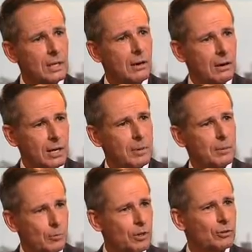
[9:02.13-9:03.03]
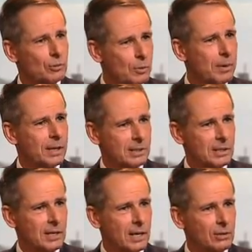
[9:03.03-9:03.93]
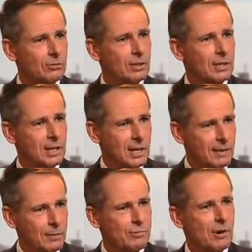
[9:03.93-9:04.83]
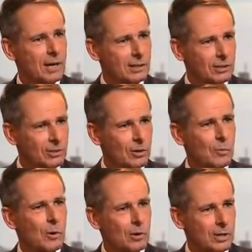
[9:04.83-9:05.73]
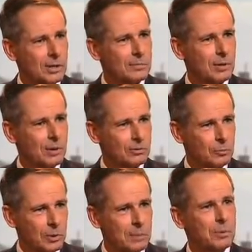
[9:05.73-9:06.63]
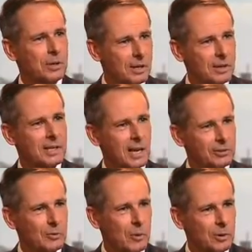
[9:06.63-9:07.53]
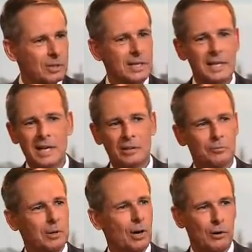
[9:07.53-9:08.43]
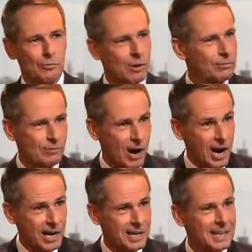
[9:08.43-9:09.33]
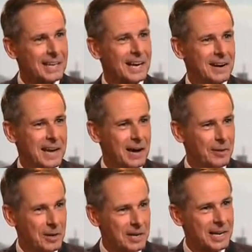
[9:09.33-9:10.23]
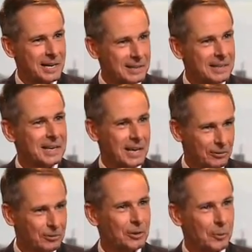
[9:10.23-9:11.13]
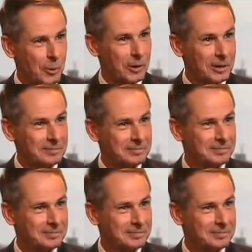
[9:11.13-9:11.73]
are going to be able to reach into a Pelican case and have a product that's going to work, because when they put it in the case it worked. It's been on a rough ride, and now they need it, and it's still working.